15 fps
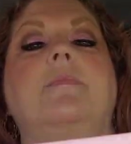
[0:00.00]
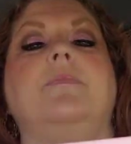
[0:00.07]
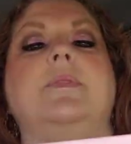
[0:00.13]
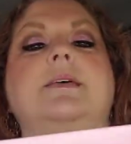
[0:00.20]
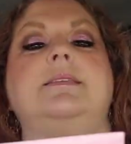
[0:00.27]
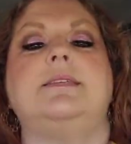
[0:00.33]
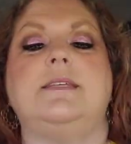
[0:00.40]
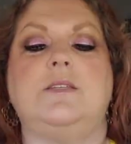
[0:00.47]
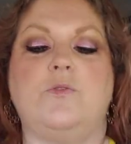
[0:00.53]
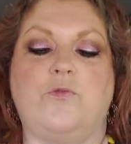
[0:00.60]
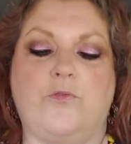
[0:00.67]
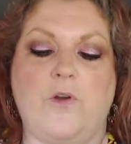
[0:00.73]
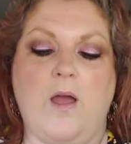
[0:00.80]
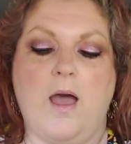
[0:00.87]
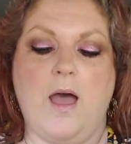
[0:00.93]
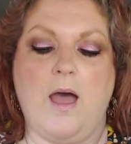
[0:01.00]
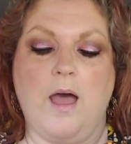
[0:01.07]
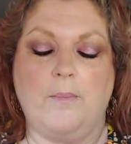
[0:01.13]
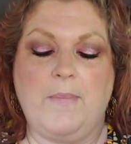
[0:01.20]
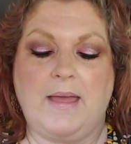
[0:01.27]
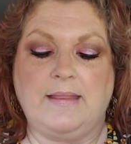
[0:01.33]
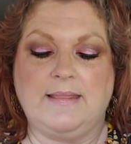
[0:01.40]
This is
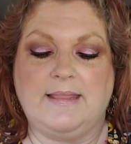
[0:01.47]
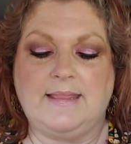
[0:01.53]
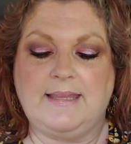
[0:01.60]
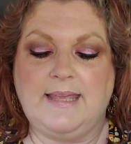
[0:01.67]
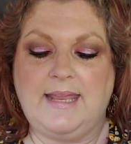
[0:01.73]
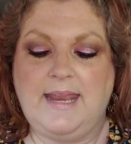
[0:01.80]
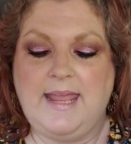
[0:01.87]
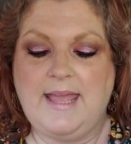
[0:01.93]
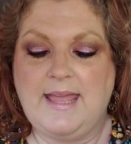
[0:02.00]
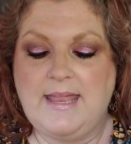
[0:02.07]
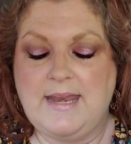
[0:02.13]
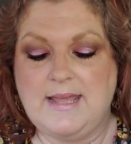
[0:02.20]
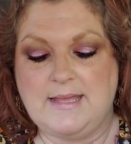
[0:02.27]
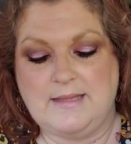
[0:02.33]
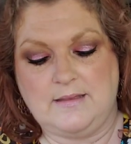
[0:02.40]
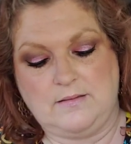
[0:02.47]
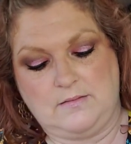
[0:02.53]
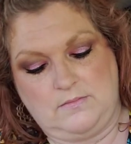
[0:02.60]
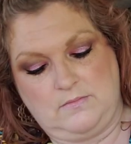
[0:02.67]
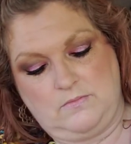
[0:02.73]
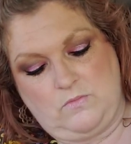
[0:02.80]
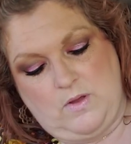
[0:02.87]
from Lydian,
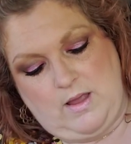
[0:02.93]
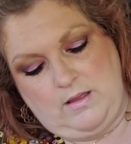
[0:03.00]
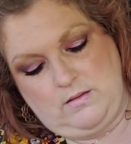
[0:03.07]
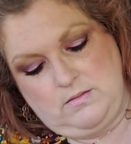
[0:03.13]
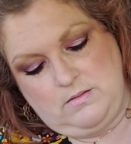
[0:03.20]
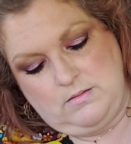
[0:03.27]
wait,